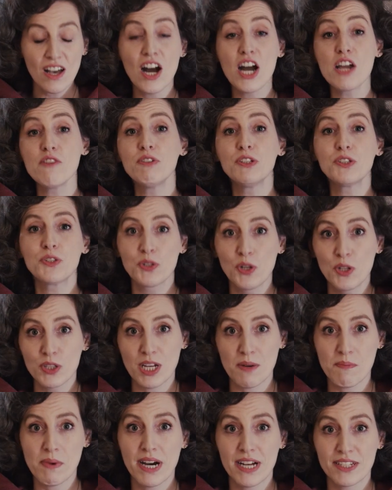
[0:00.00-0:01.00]
I will
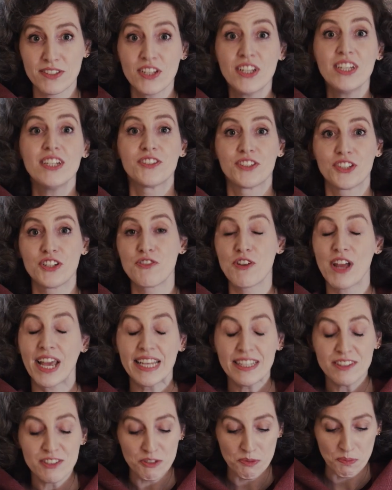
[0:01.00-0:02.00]
talk about the
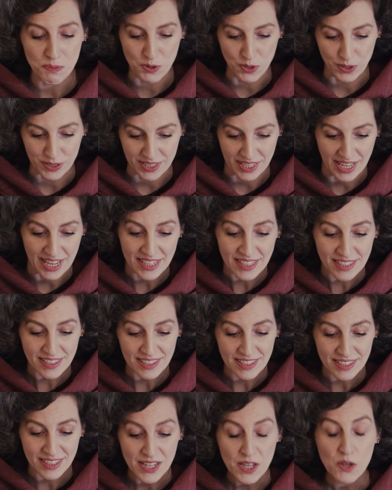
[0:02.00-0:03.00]
creative
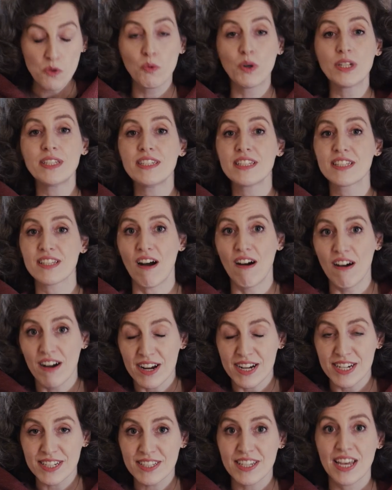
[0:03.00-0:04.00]
process, what is
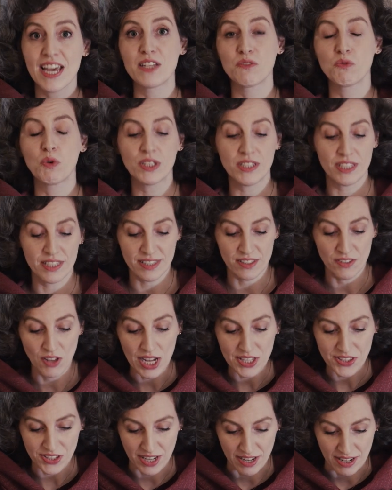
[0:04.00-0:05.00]
art and what is
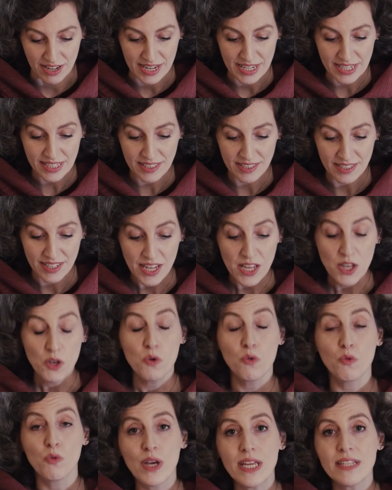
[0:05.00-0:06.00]
not art,
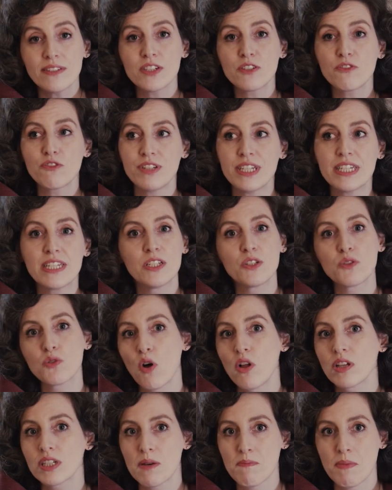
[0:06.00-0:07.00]
whether we can
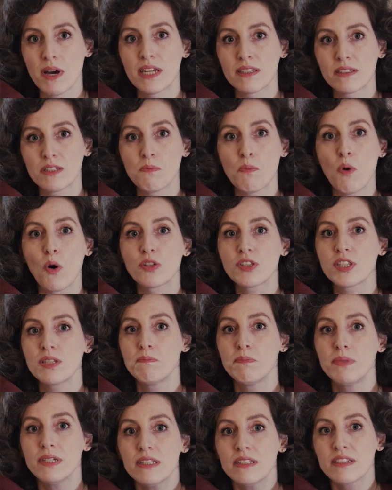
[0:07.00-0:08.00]
talk about the
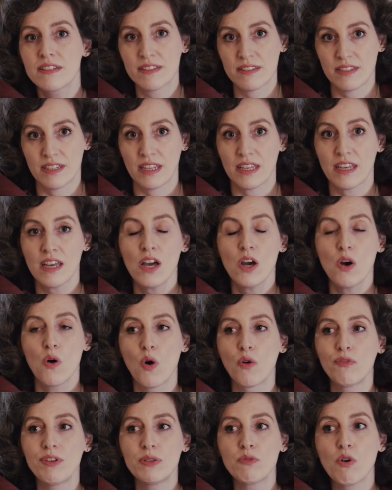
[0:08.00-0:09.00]
possibility
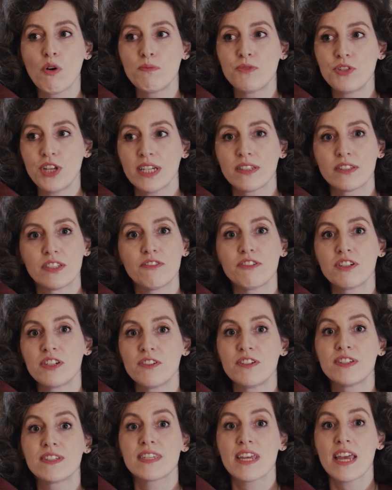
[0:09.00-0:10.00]
of an objective
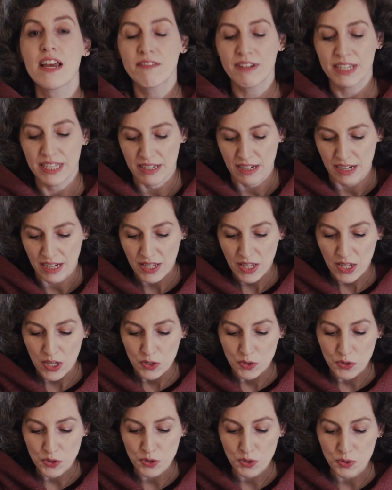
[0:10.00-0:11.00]
criteria
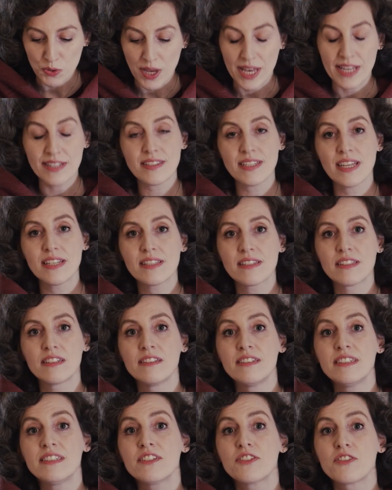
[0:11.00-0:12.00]
to assess
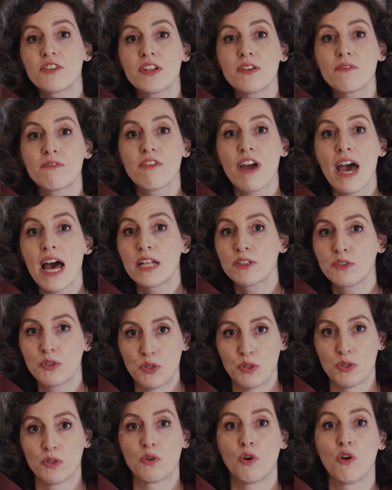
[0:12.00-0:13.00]
the literary
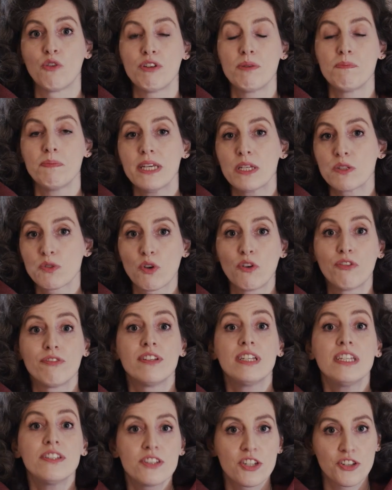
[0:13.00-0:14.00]
value of a piece
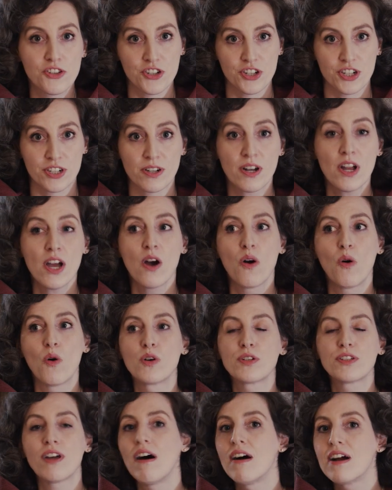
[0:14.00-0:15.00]
of literature
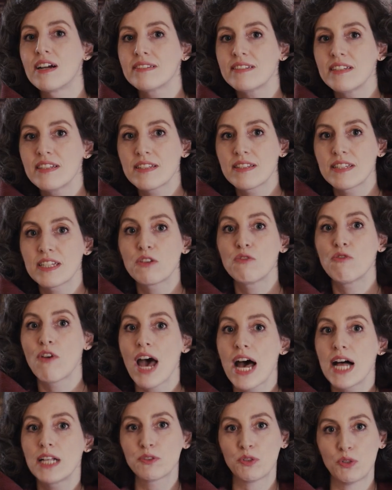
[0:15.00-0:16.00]
or the artistic
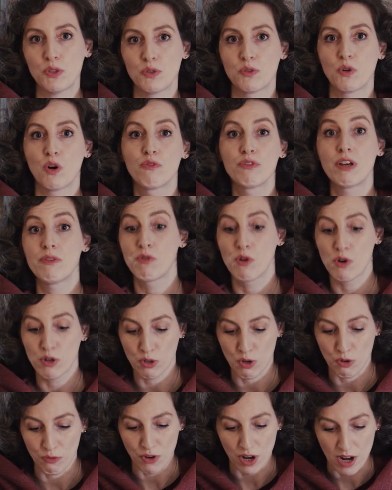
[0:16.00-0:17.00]
value of a
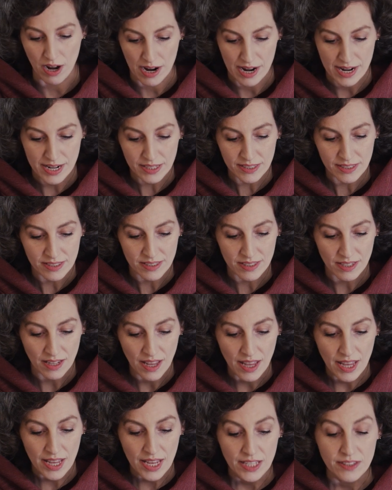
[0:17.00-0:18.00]
work of art,
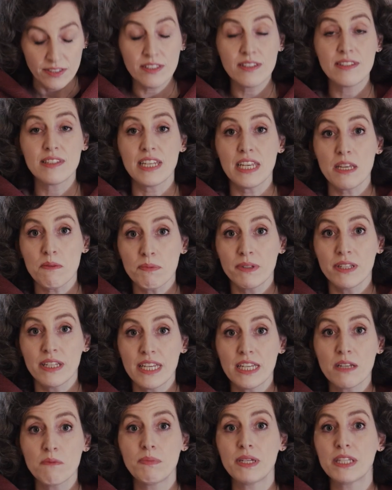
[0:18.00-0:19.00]
the deep
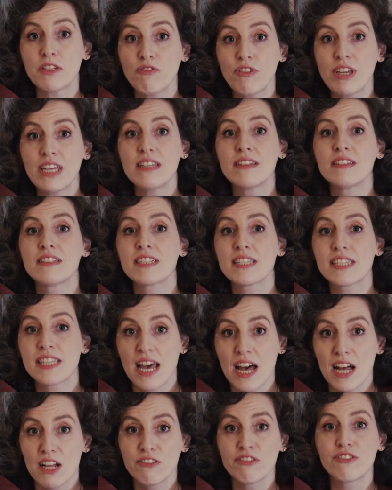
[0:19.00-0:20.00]
link between the
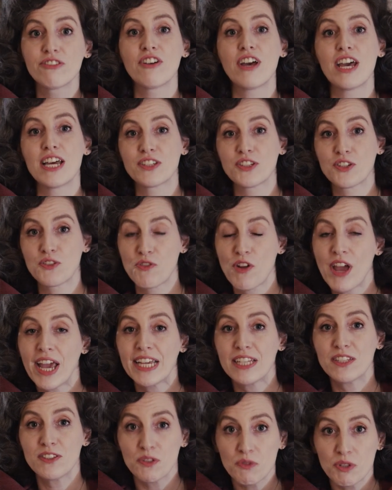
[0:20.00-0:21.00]
self and
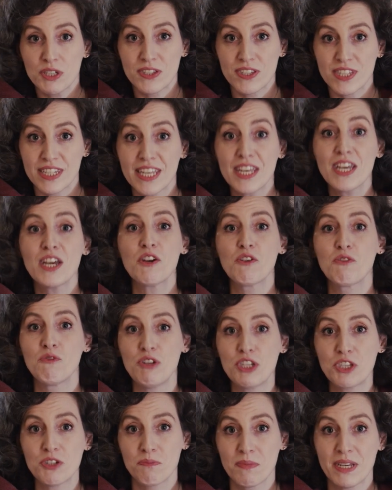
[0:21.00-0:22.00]
creativity,
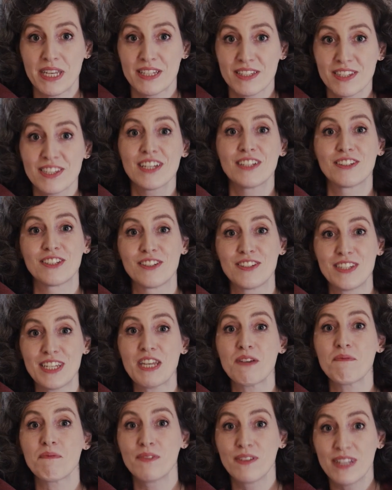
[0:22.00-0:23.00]
which means the
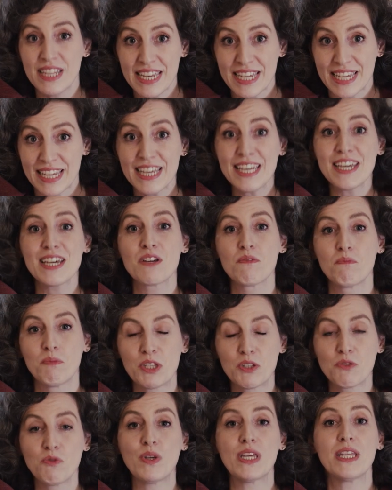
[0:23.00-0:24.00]
deep link
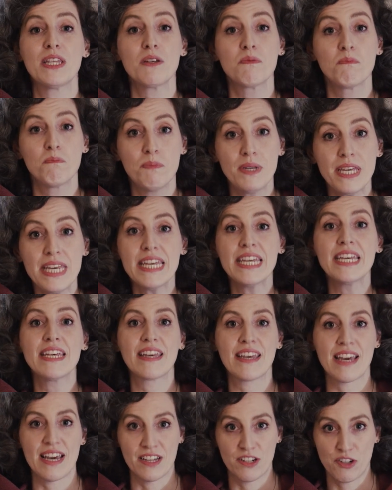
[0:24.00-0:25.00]
between
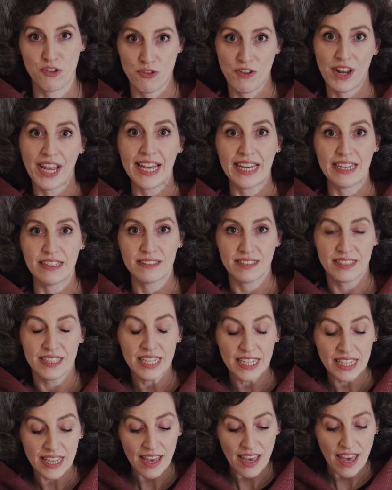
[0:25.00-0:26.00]
being and
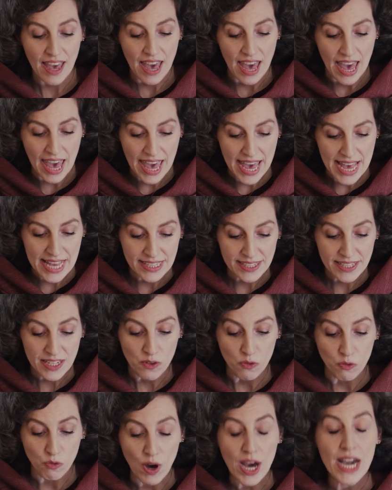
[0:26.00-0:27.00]
creating, and
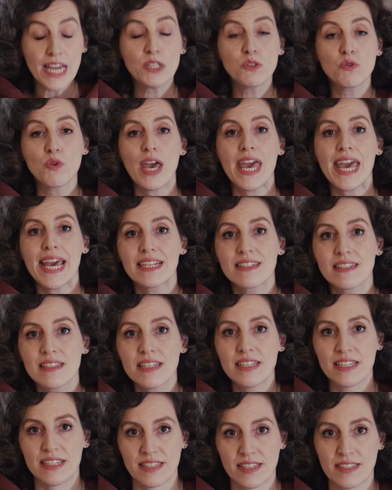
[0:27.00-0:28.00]
why to
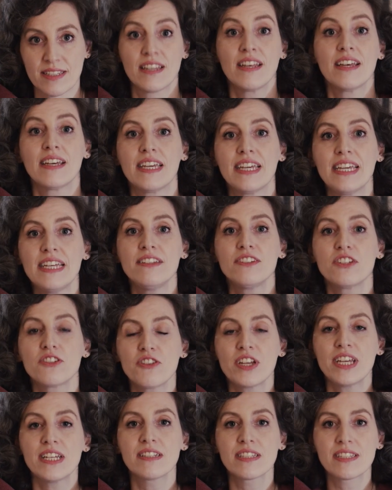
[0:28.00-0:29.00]
exist in the
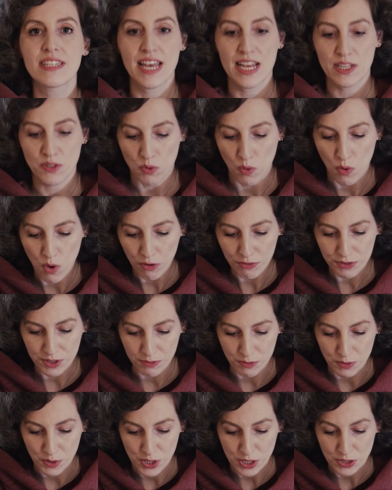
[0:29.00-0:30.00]
real sense of
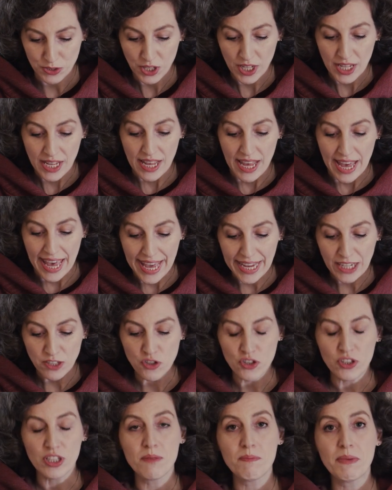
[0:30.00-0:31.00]
the word
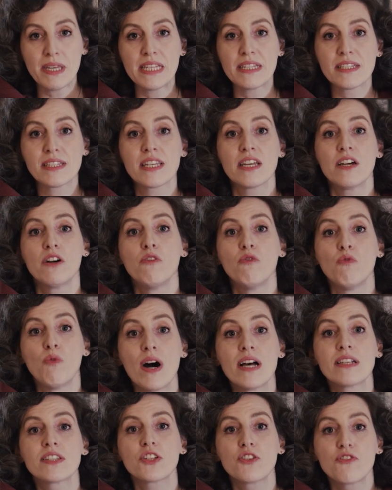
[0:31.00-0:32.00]
actually means
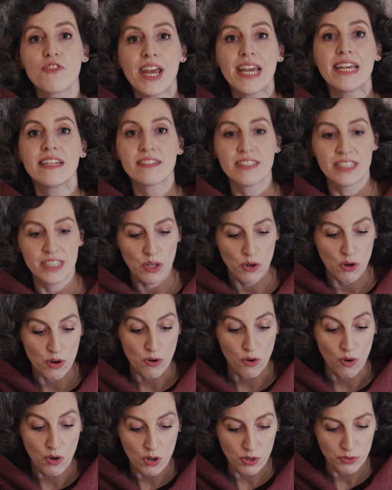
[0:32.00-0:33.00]
one's creating
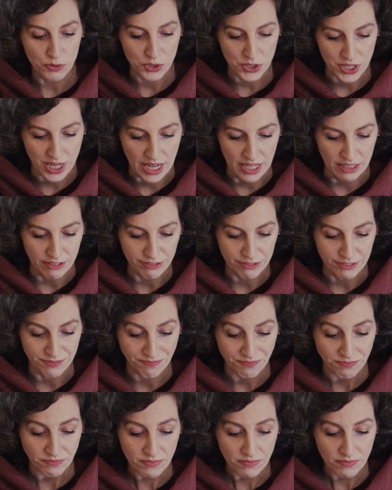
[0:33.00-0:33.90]
her own self.